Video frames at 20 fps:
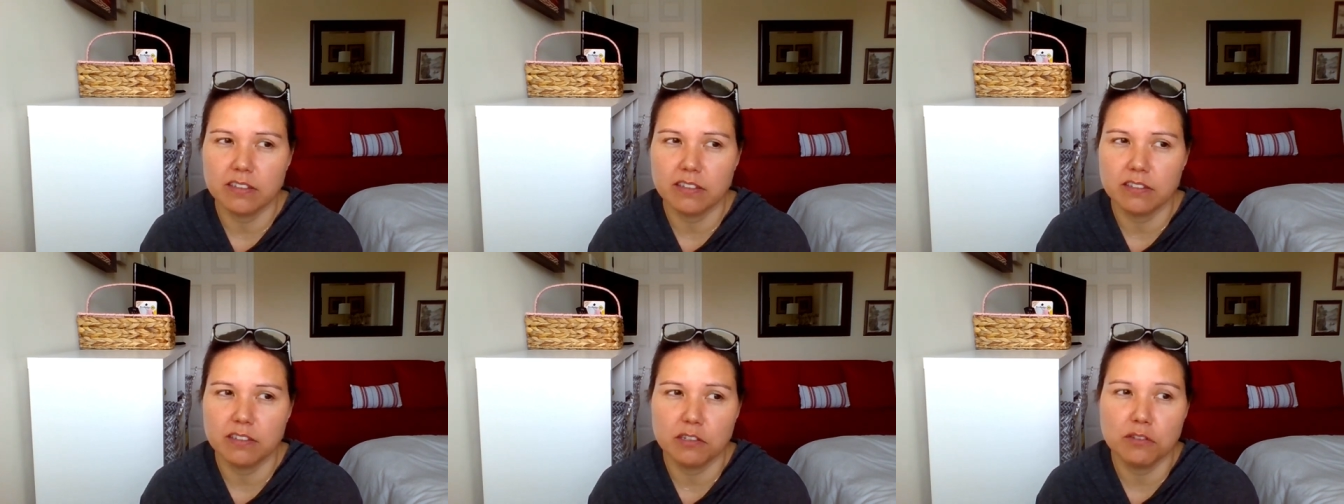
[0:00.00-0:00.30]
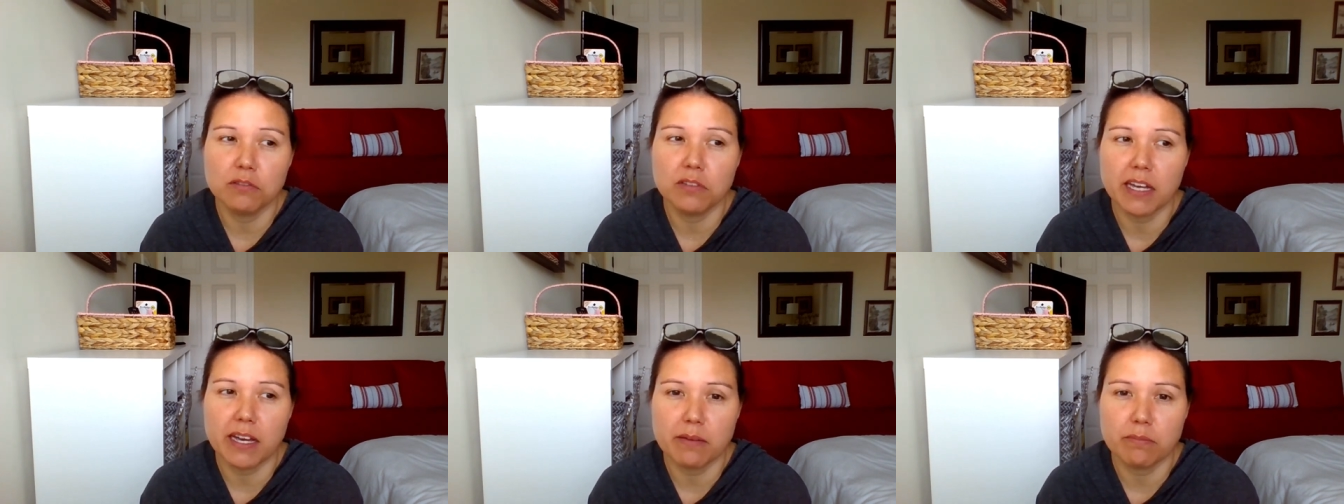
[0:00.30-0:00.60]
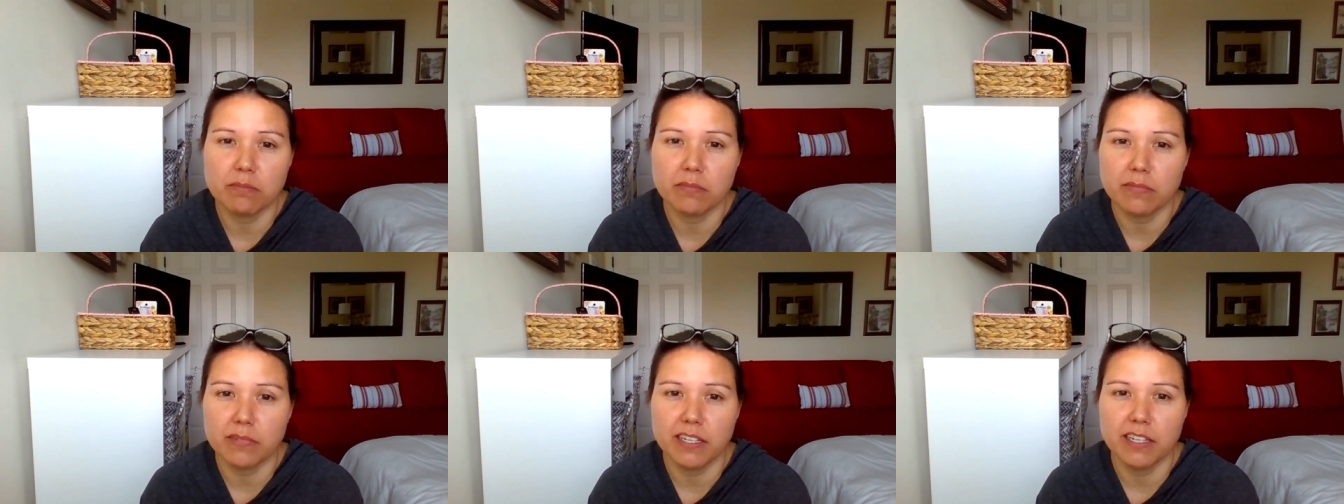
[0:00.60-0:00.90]
do
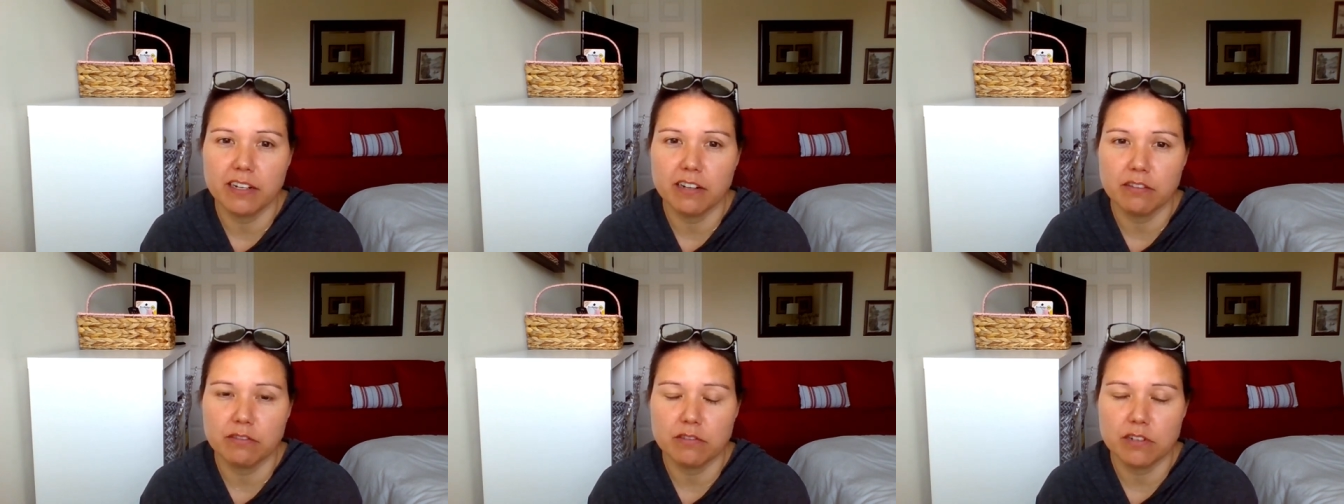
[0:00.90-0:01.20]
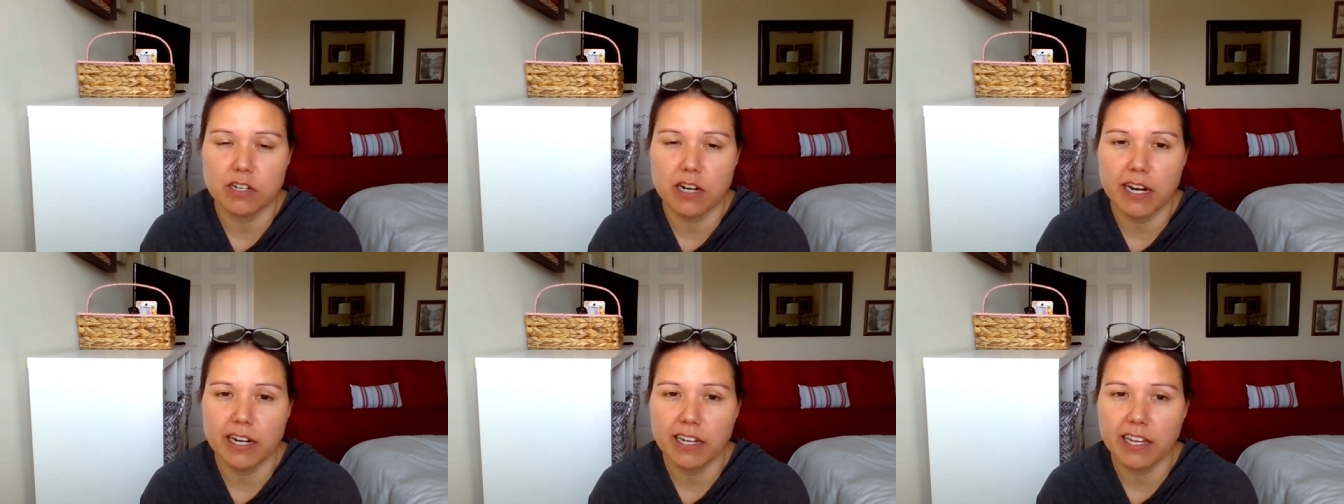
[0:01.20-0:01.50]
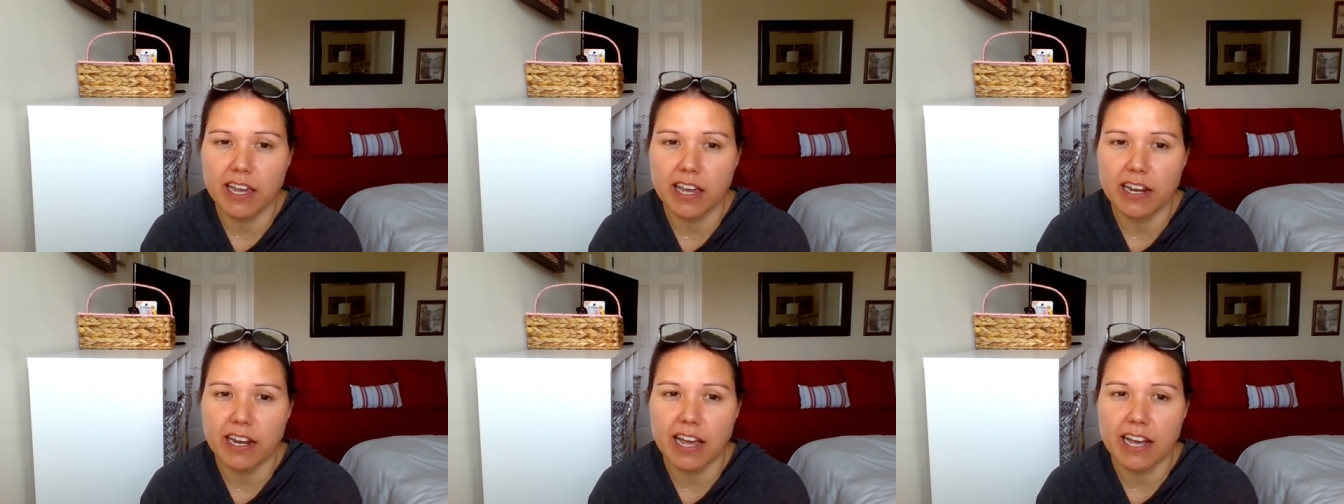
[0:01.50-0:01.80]
them. You know, try to
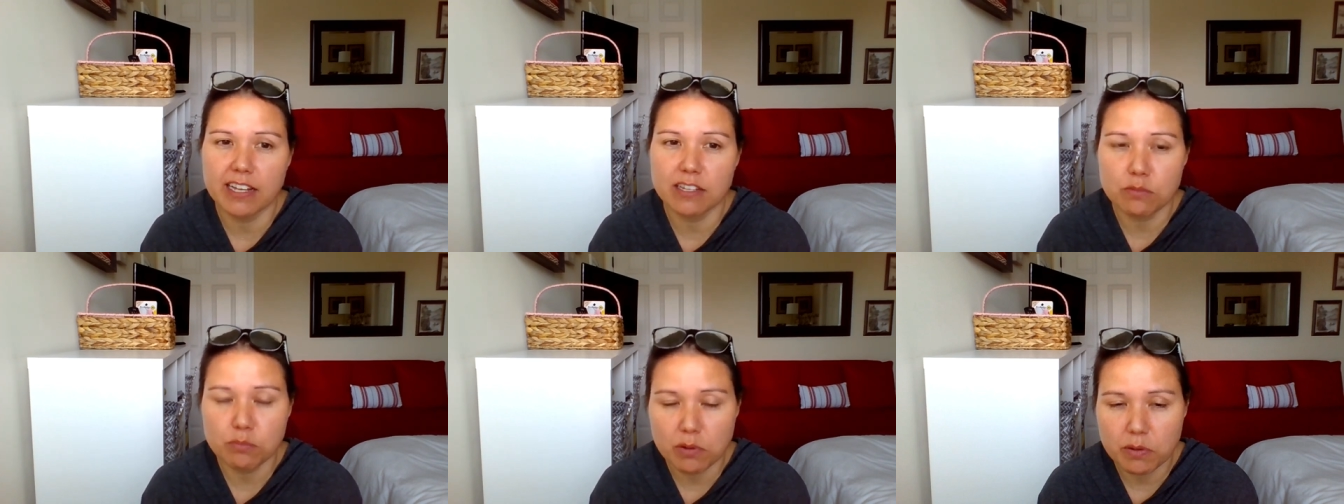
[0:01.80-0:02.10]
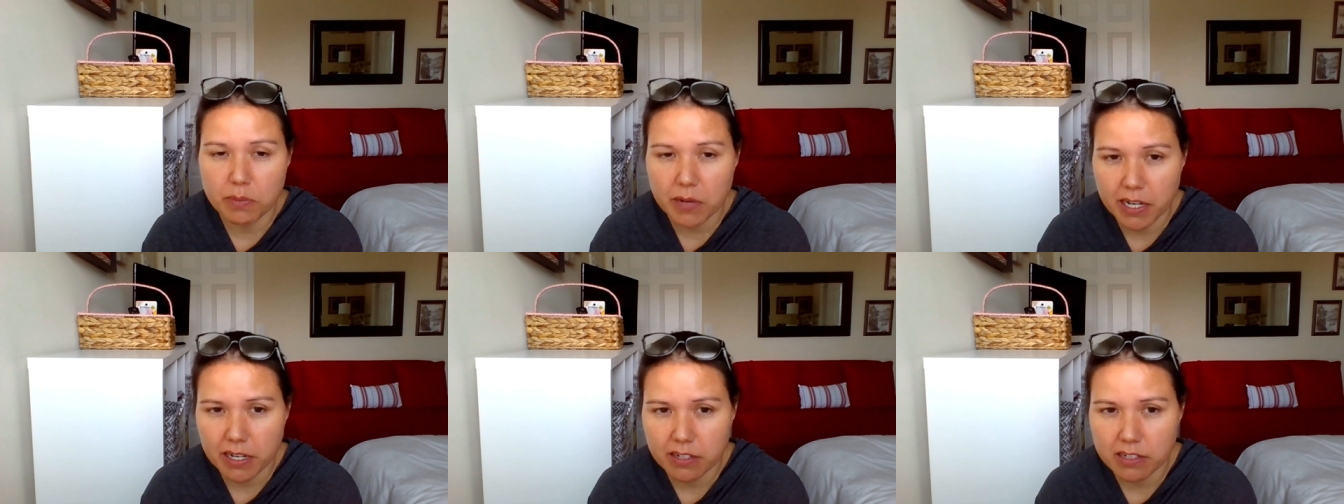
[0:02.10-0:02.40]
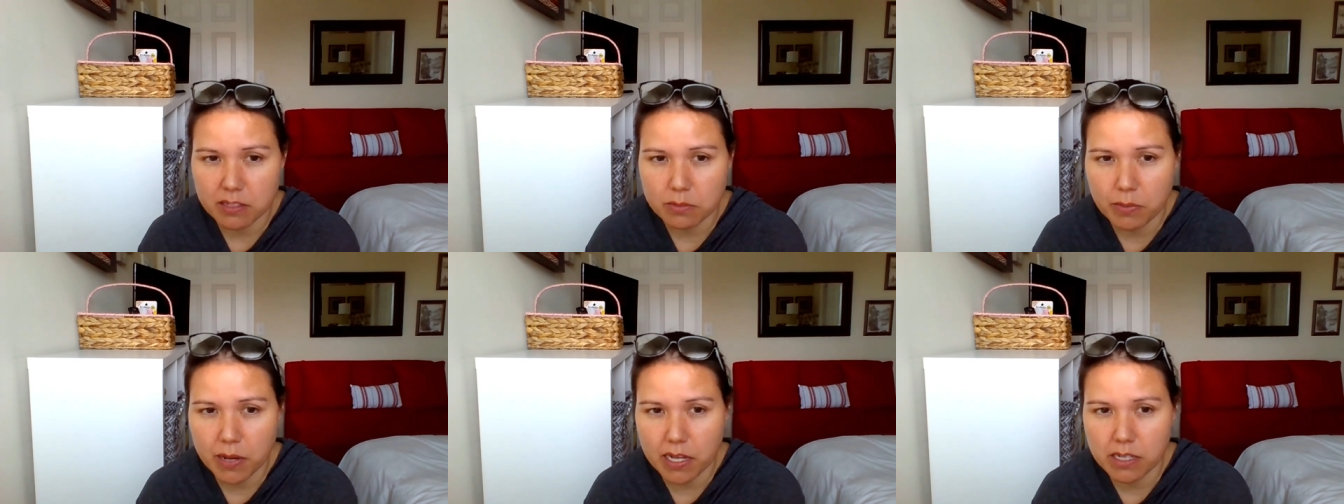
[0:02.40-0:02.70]
get as prepared
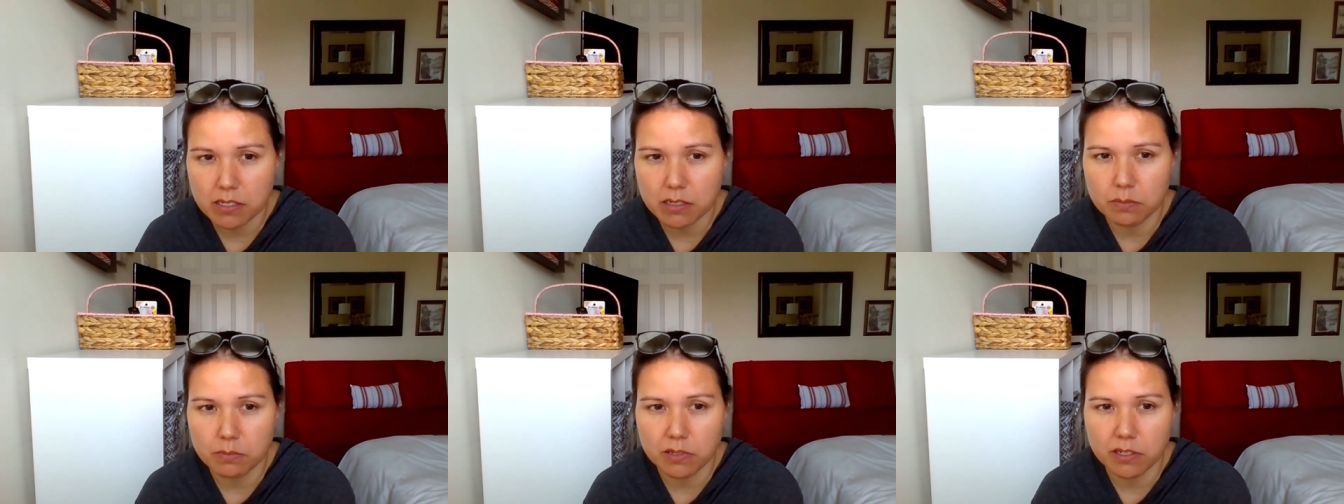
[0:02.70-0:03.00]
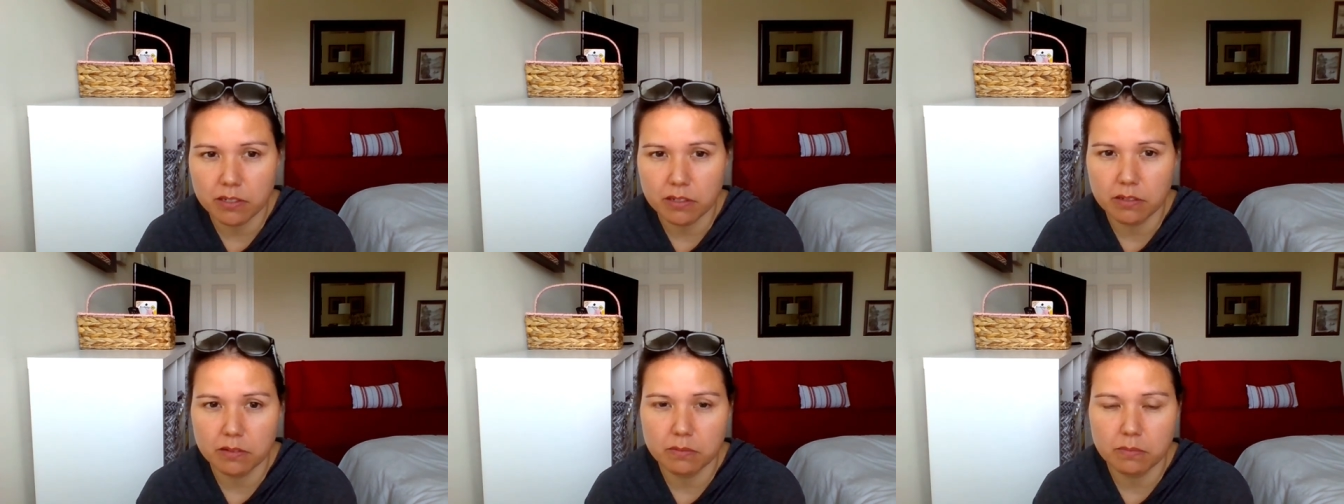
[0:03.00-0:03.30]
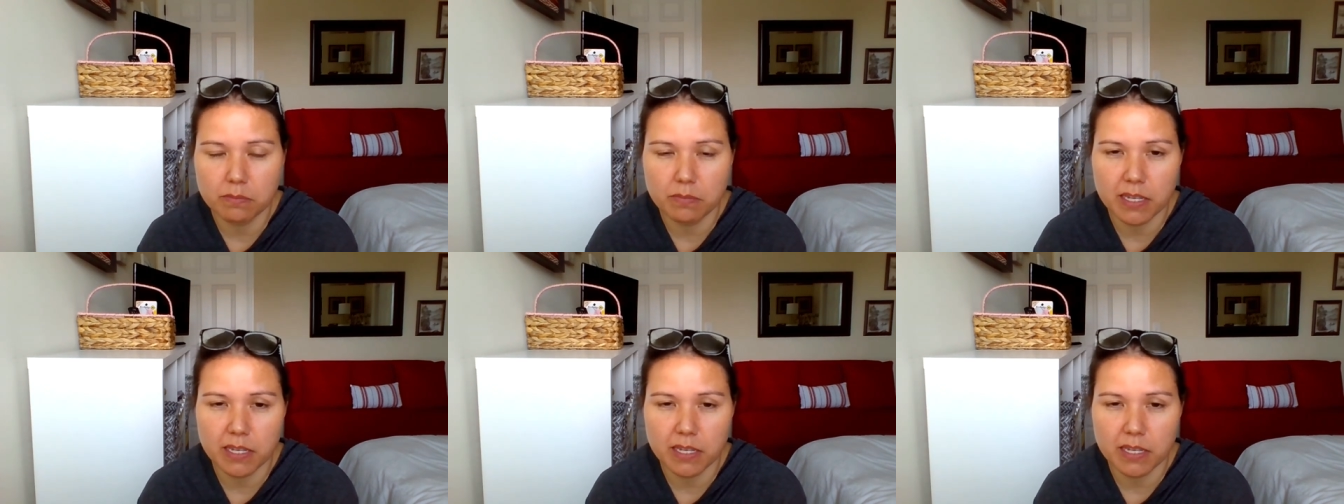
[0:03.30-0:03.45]
as possible,